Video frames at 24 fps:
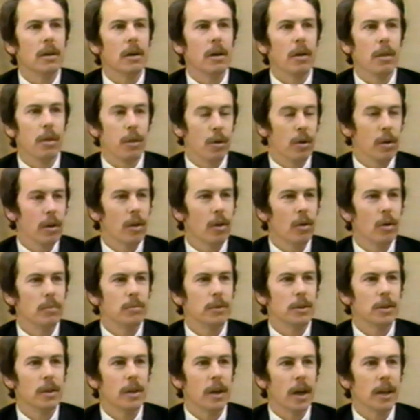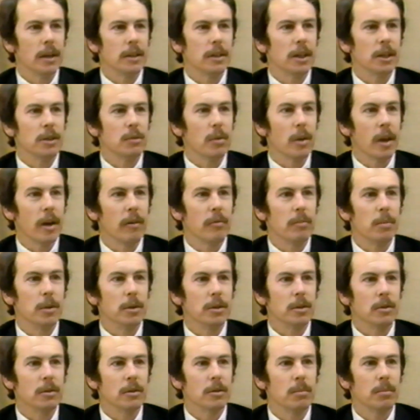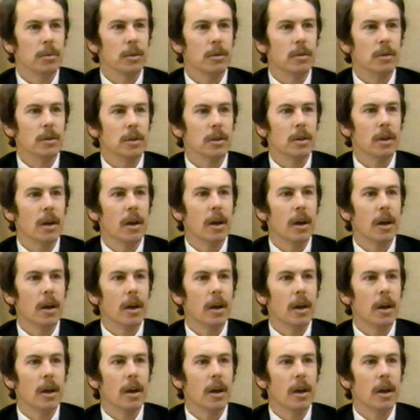a third of the homes in the United States will have personal computers.